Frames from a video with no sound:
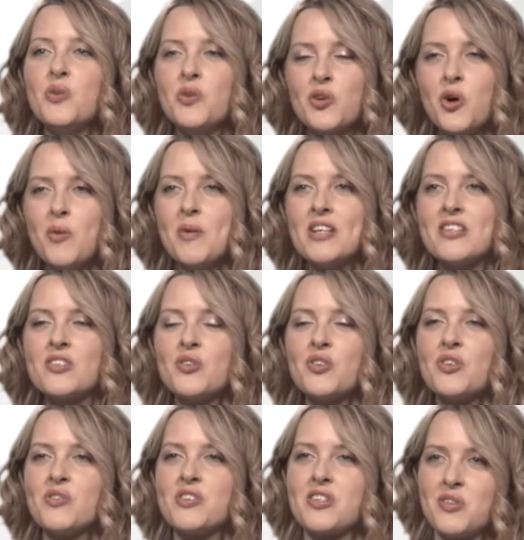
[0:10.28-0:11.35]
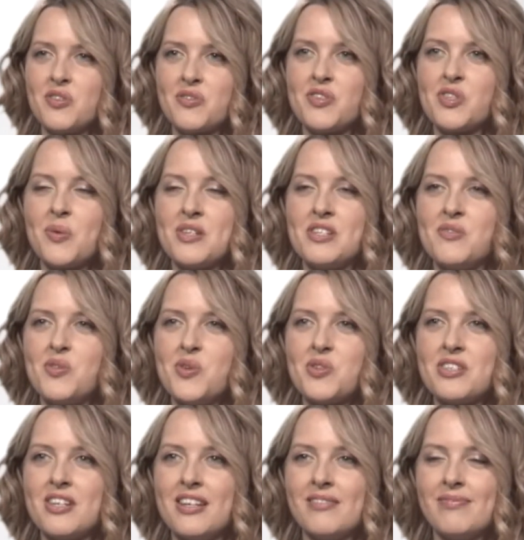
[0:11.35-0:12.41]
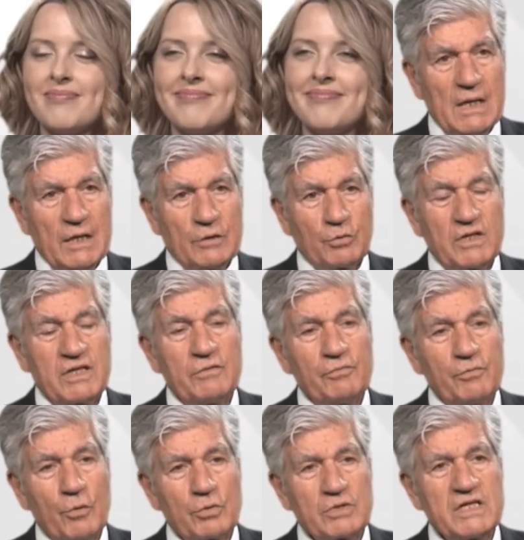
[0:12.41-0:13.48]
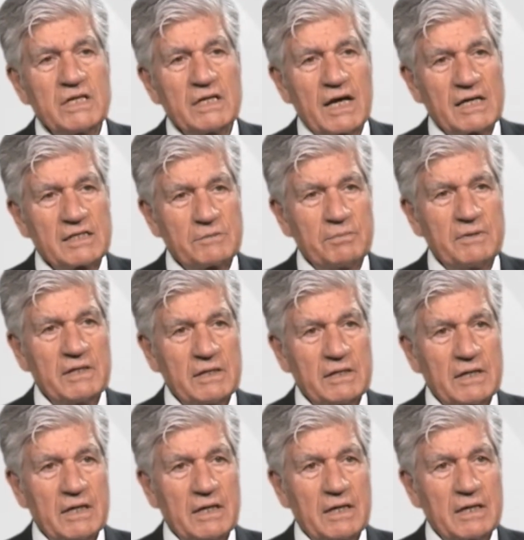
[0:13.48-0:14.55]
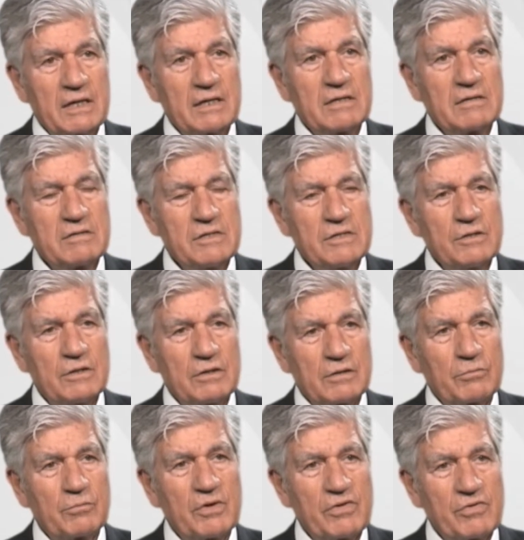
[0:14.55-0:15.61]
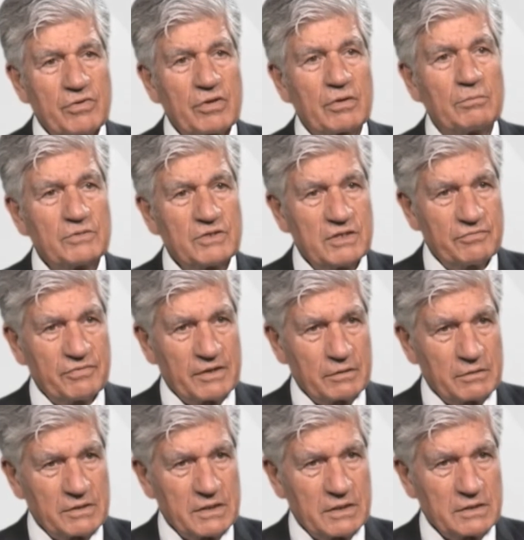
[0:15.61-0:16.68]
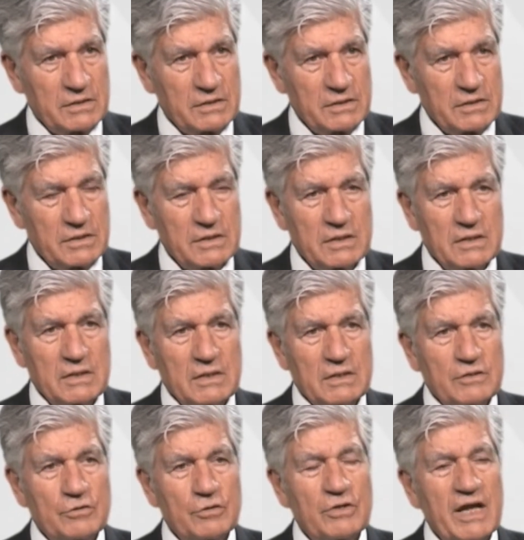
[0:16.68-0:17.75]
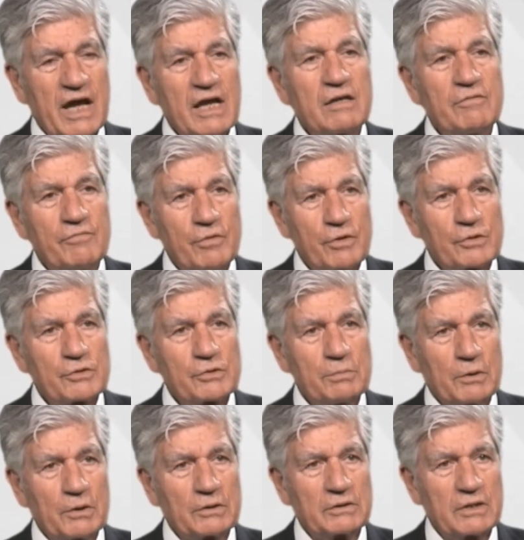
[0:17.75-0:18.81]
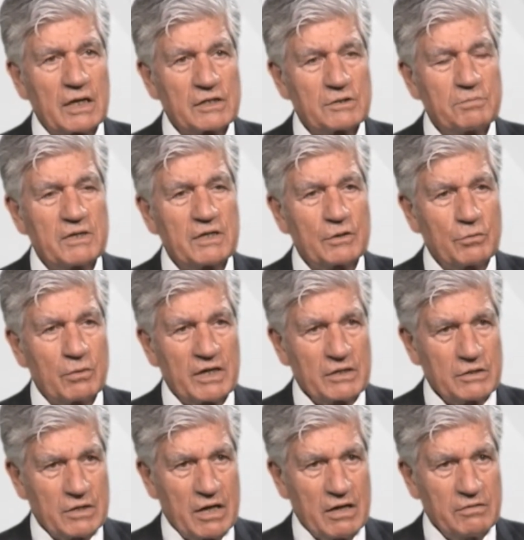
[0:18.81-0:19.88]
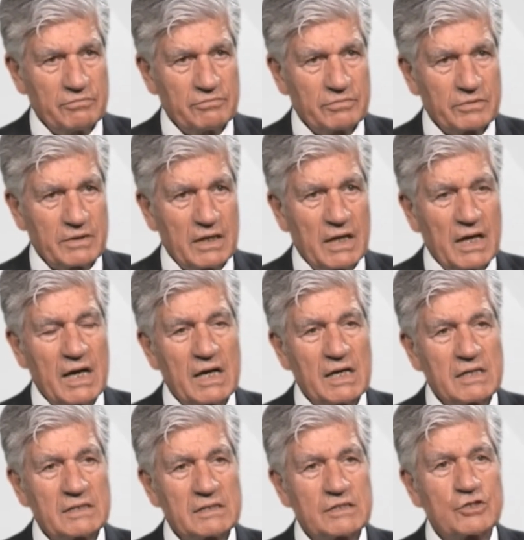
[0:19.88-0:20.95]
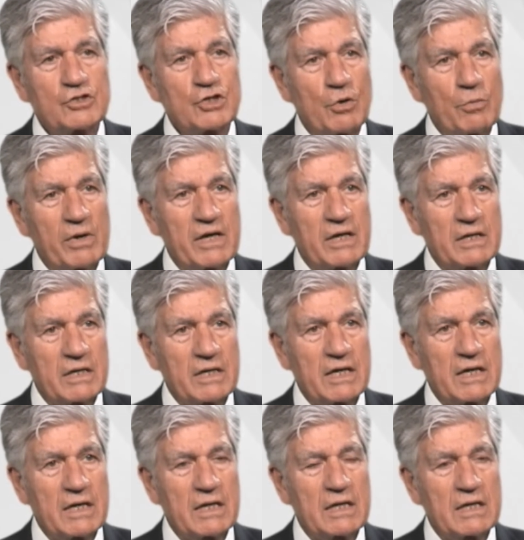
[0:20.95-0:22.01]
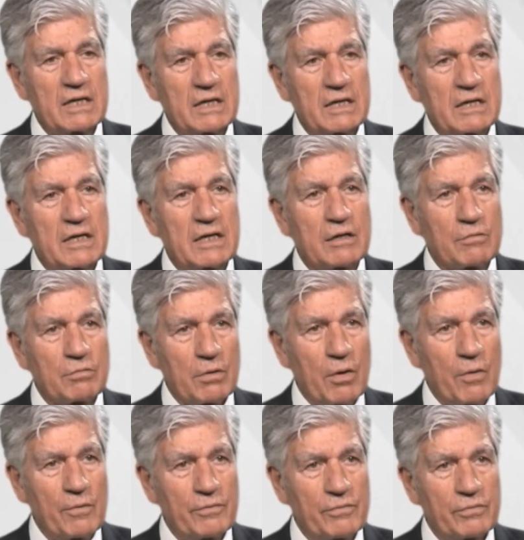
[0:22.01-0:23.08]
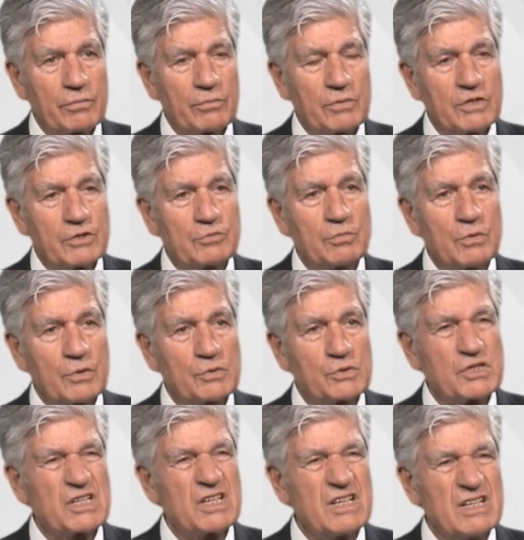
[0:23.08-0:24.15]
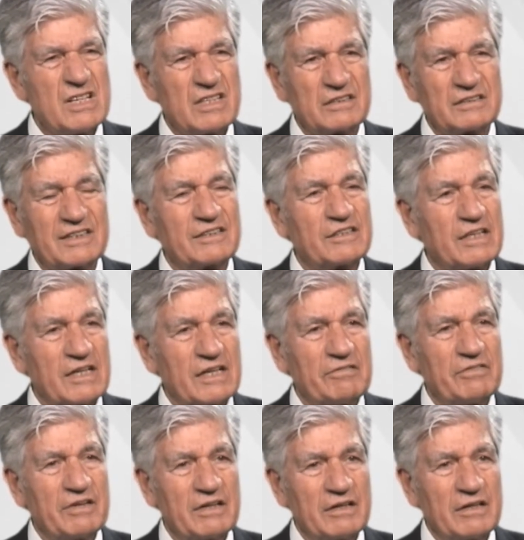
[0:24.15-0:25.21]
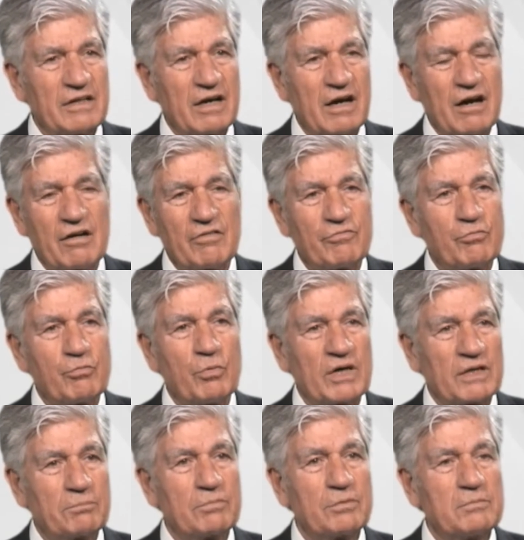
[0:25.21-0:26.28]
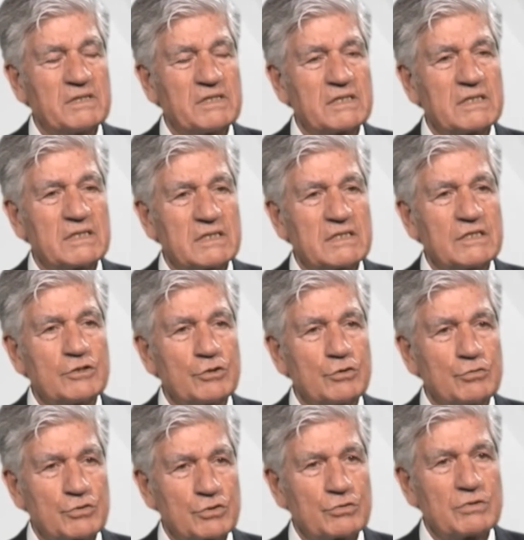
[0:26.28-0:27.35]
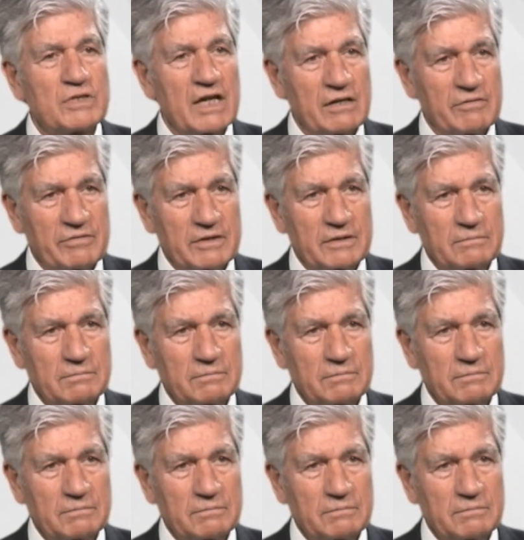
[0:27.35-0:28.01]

your comments on your results for 2014? 2014 has been a year with some difficulties. The nine first month has been quite tough and showing a, a growth which was not at the level of what Publicis is used to deliver.